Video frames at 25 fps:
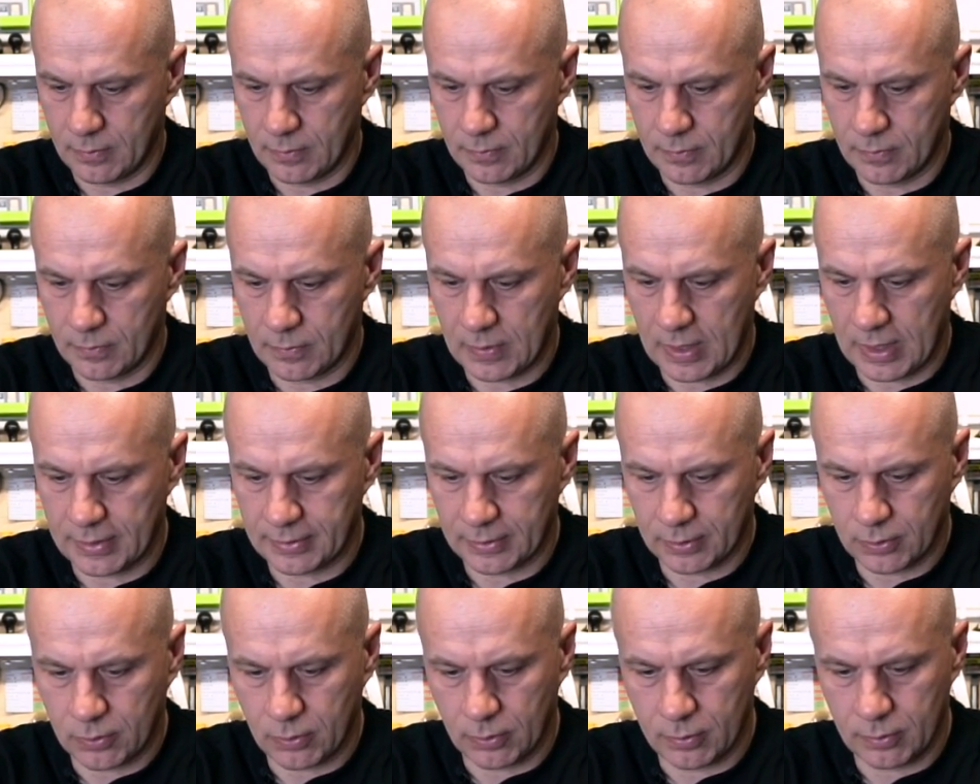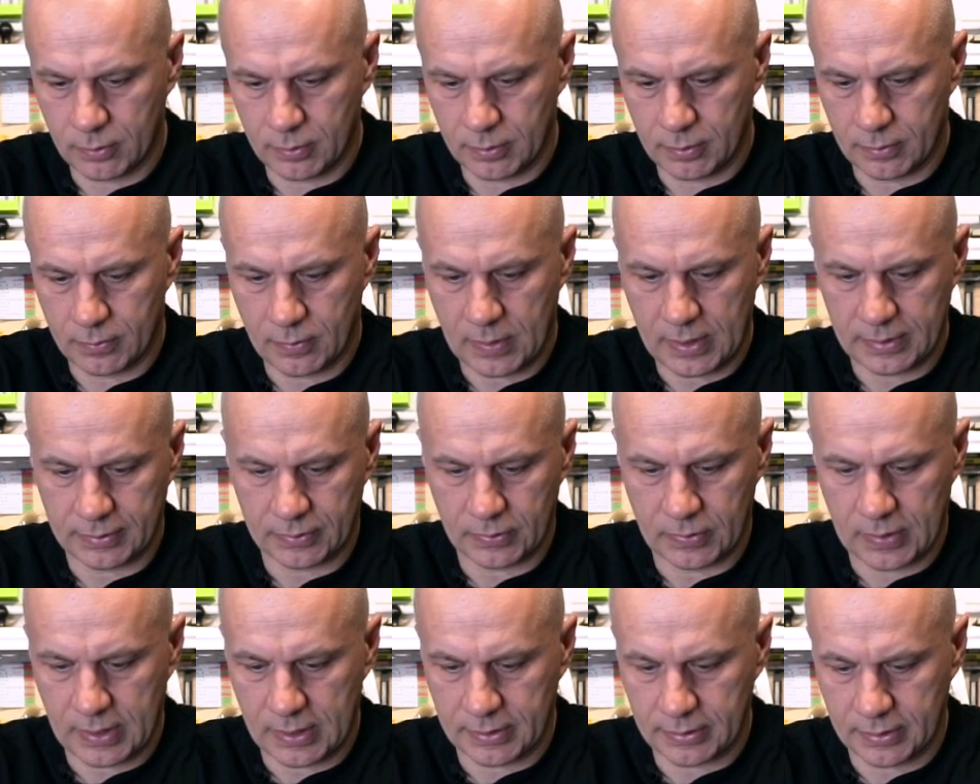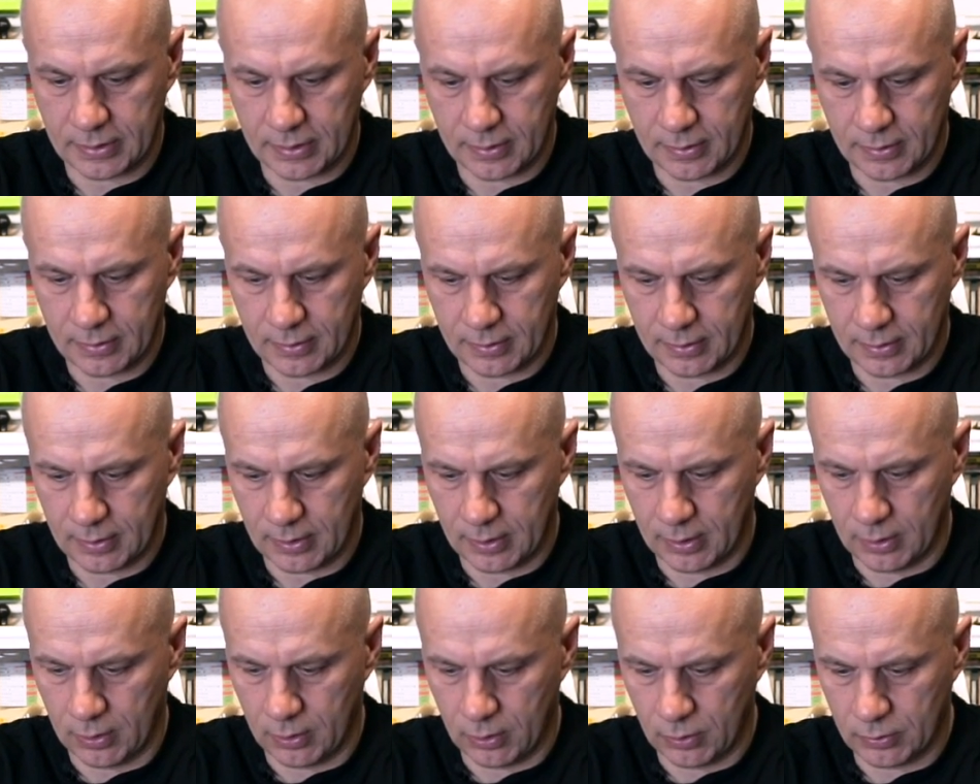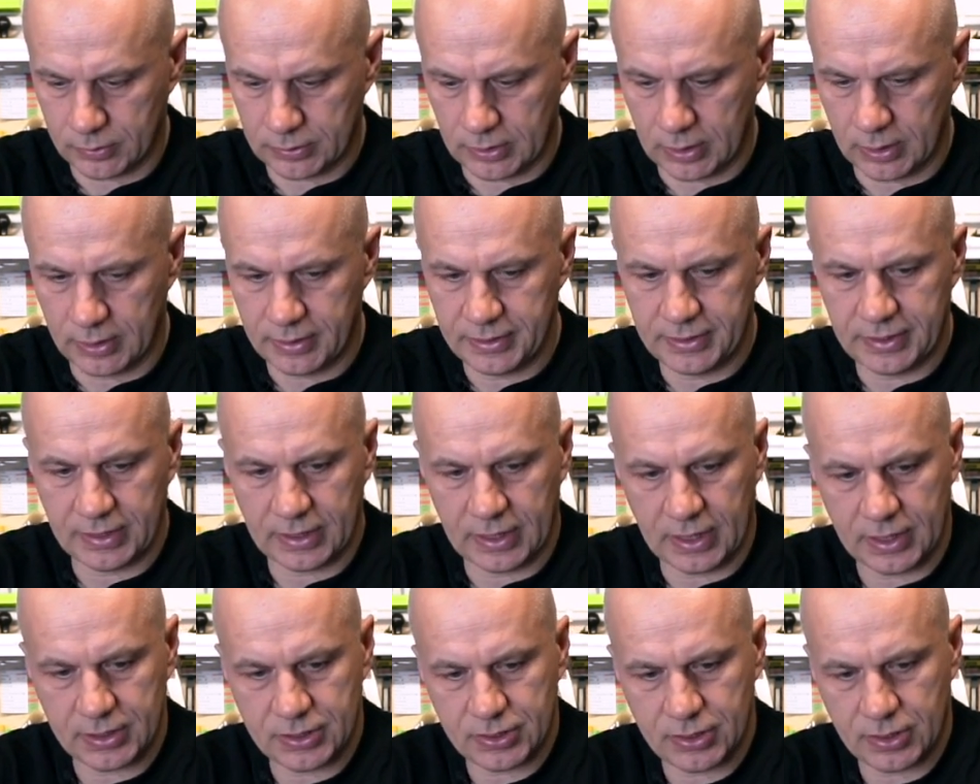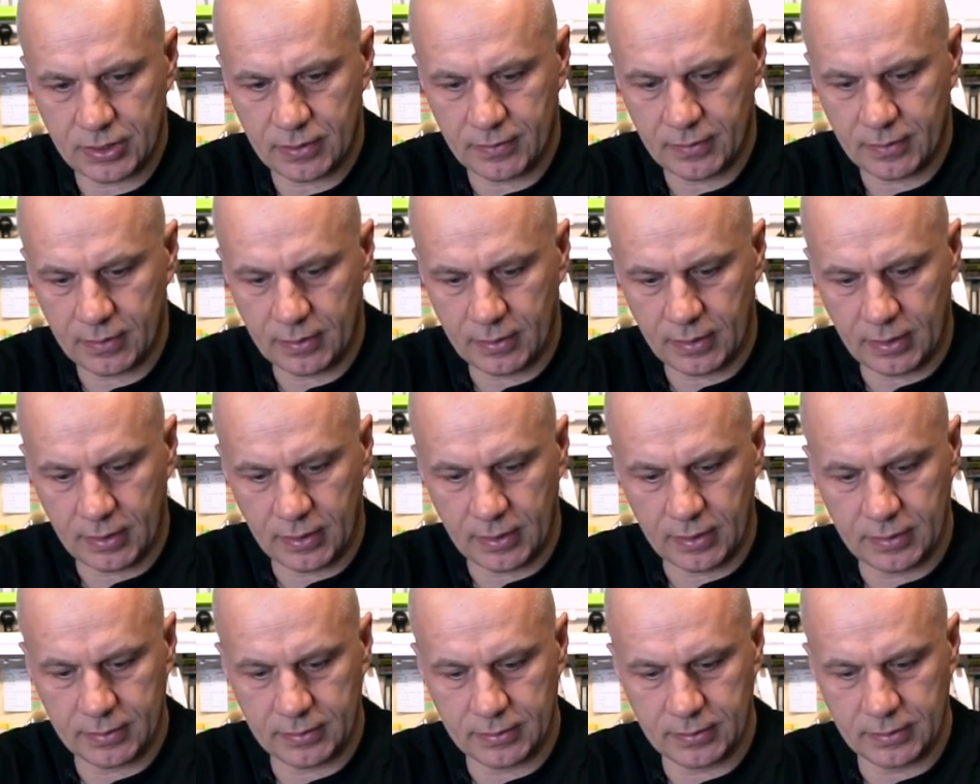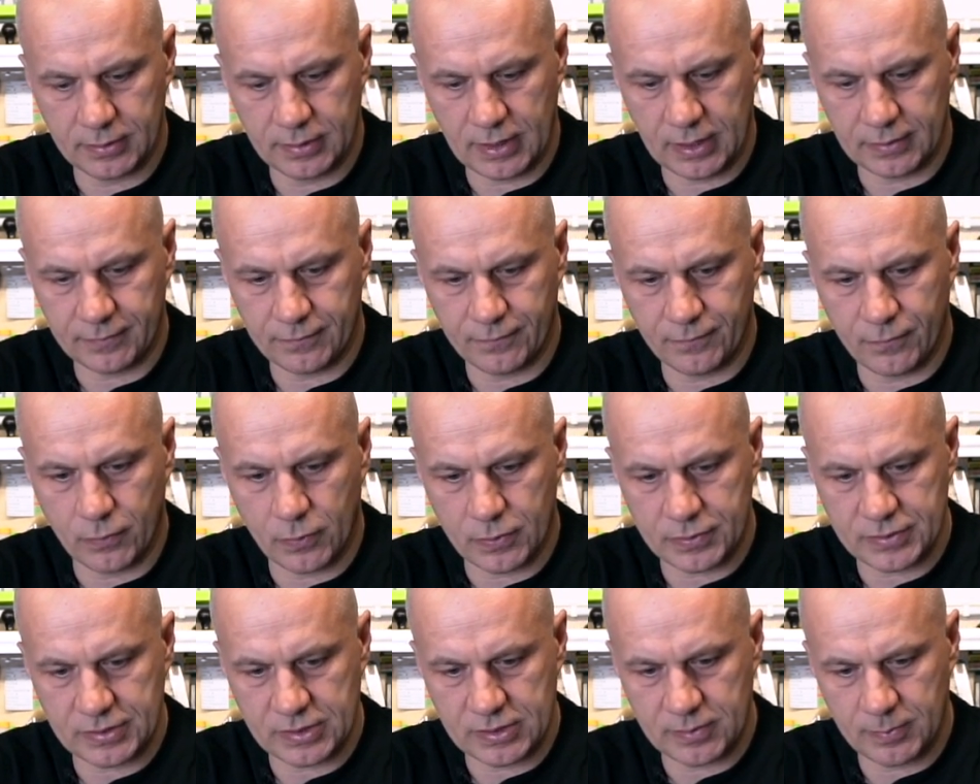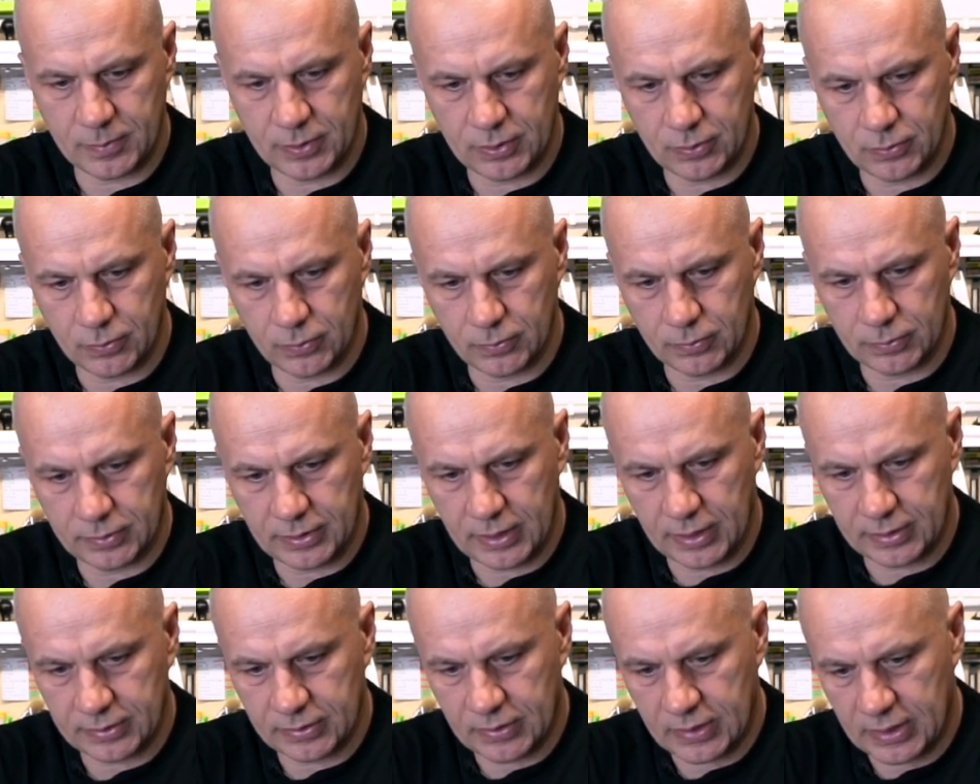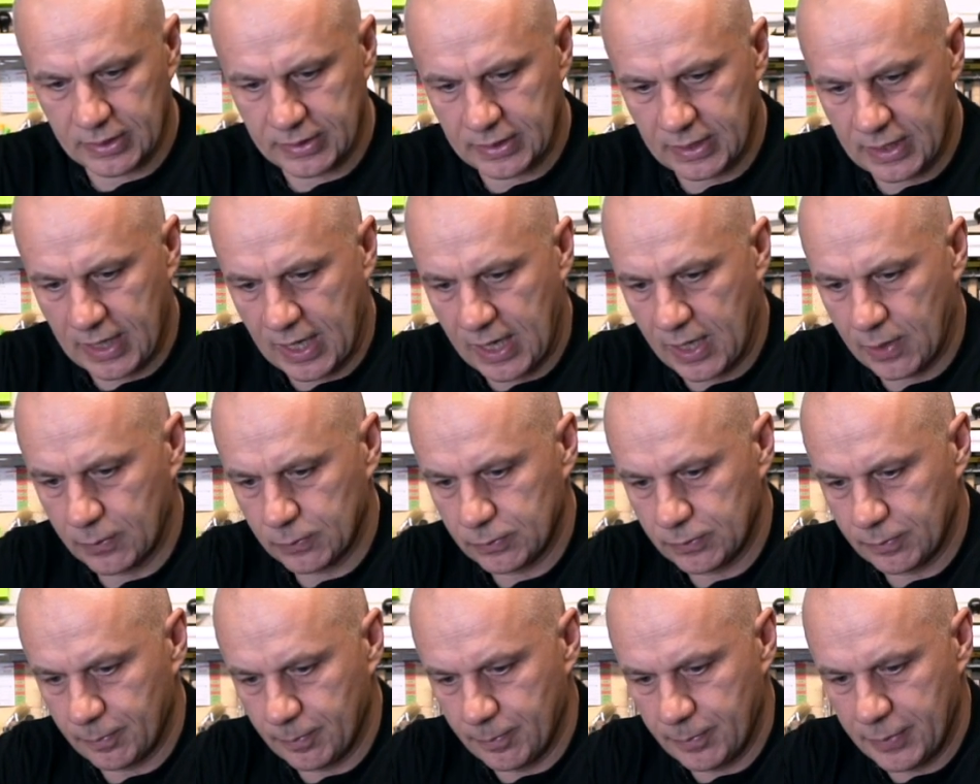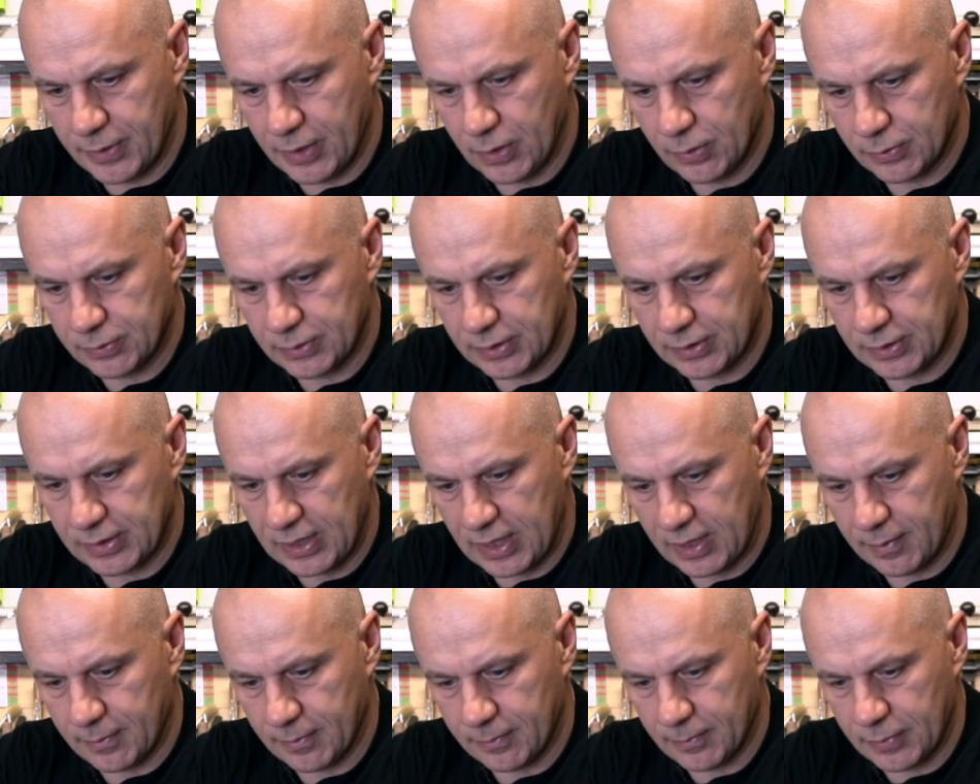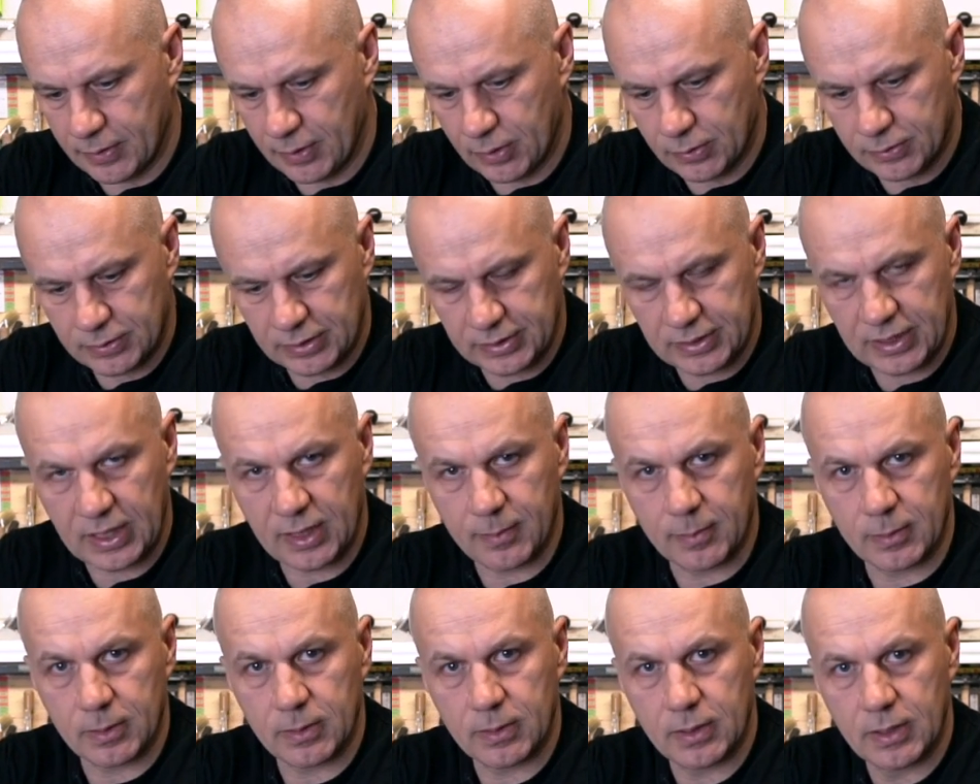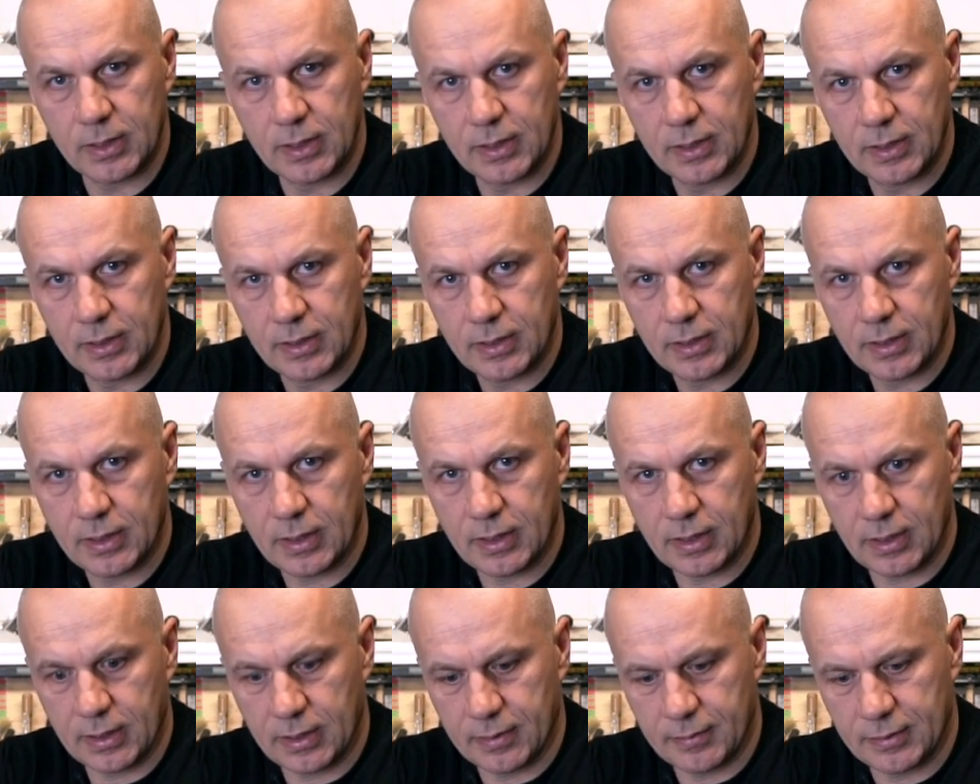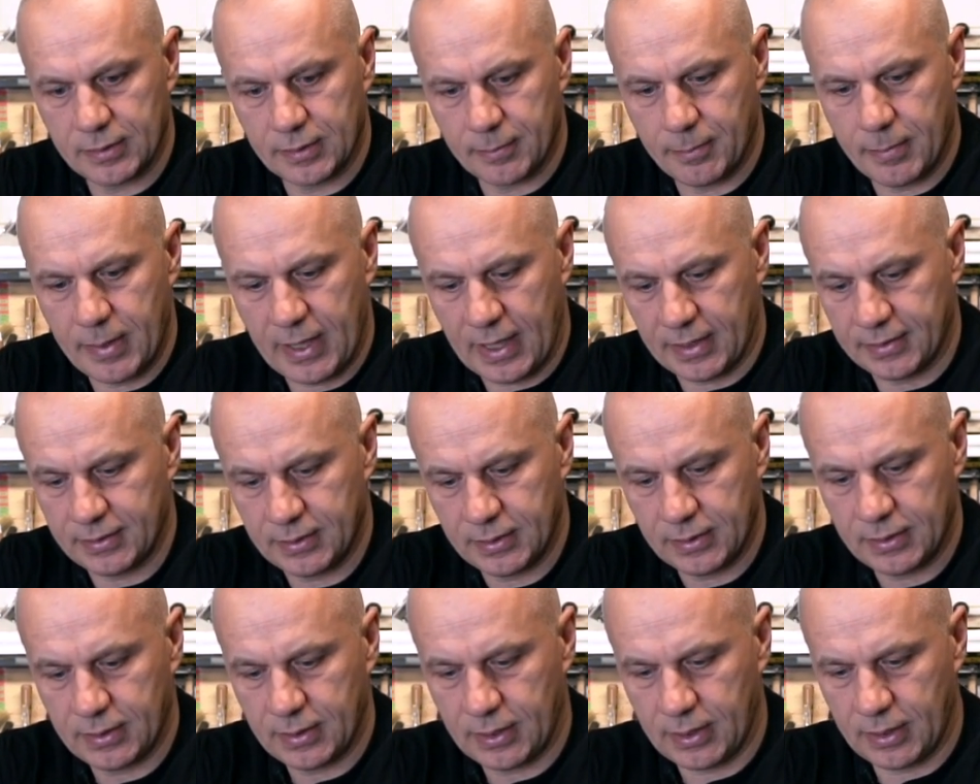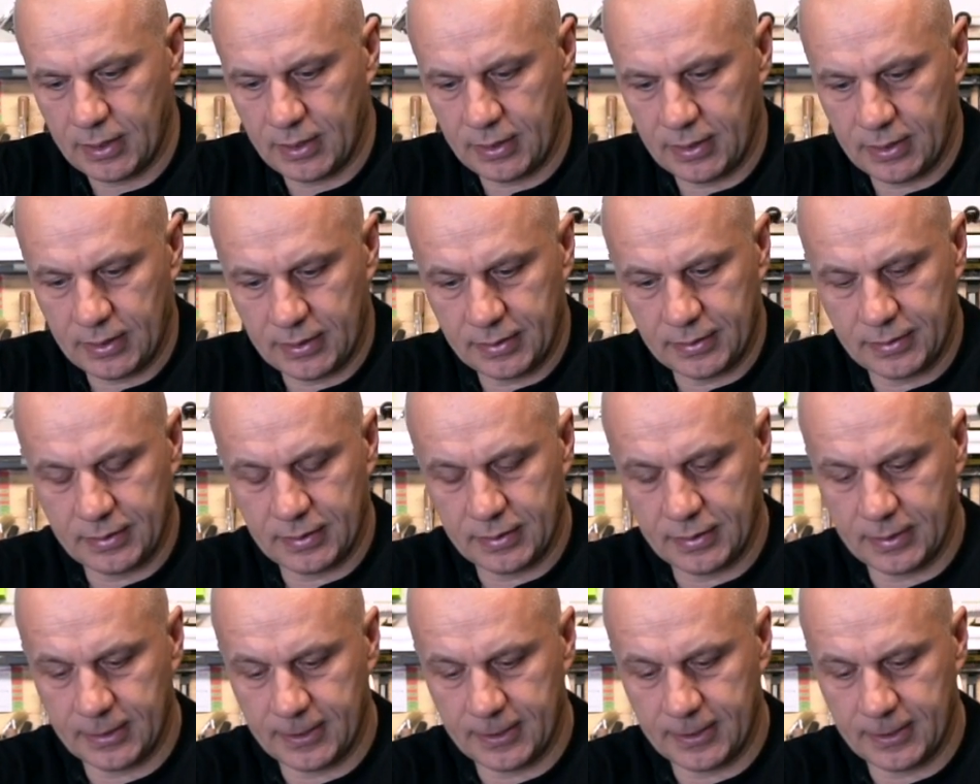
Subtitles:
run the runner along the leading edge, and that forces me to take the runner out beyond the table, the bed, and